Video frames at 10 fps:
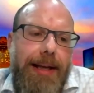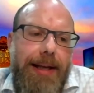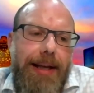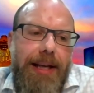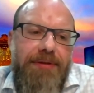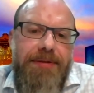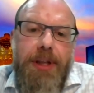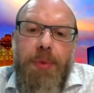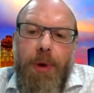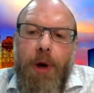if
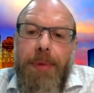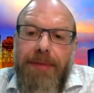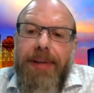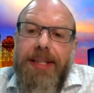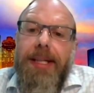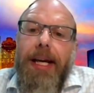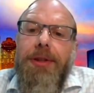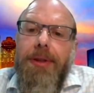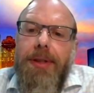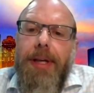these were open
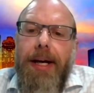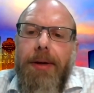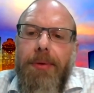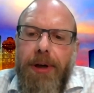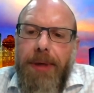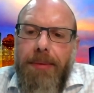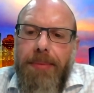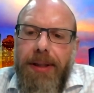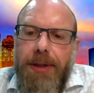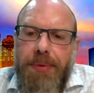investigations, yeah, it would have been.
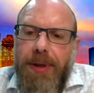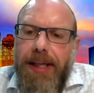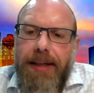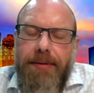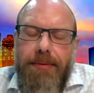But these were like,